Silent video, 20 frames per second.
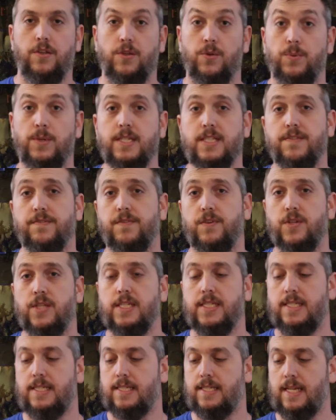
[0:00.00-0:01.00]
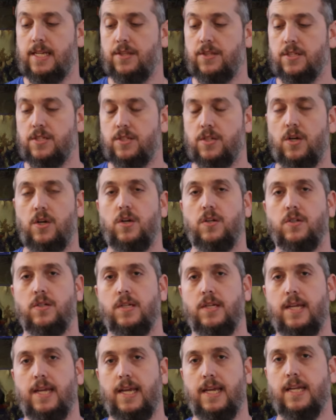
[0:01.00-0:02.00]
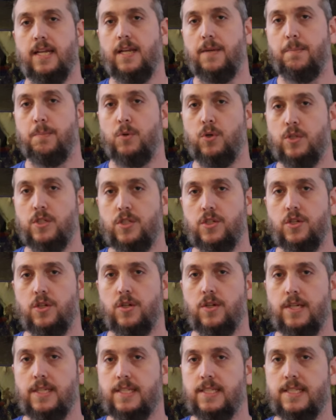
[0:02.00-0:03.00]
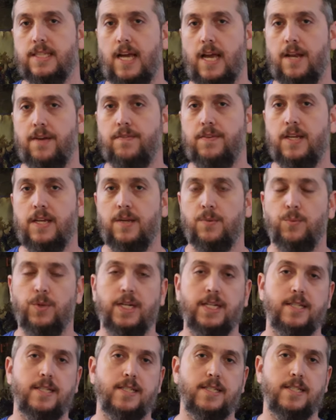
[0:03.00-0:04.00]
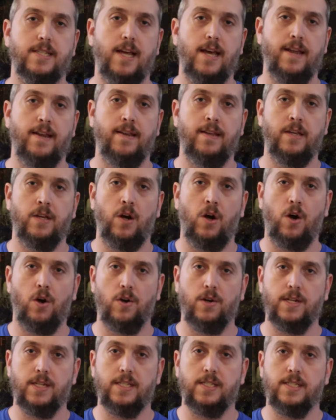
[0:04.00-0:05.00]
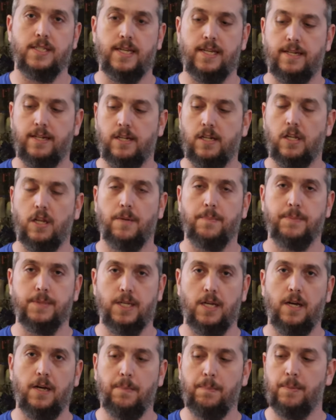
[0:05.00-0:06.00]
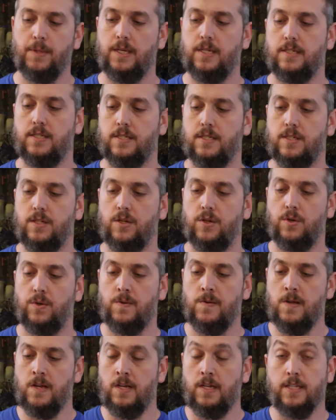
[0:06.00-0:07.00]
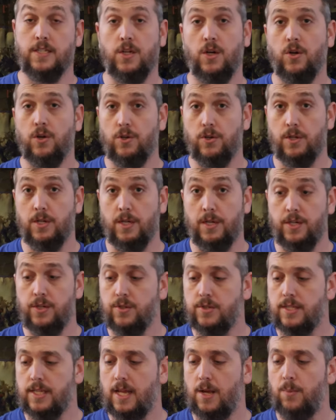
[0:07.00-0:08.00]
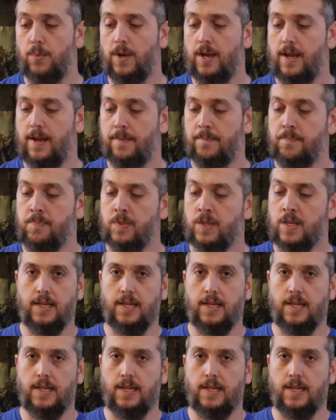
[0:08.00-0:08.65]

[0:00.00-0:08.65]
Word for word: the reason for this is that the salt can get moisture inside of it and when it does that it hardens and clumps up and so it's harder to use that way.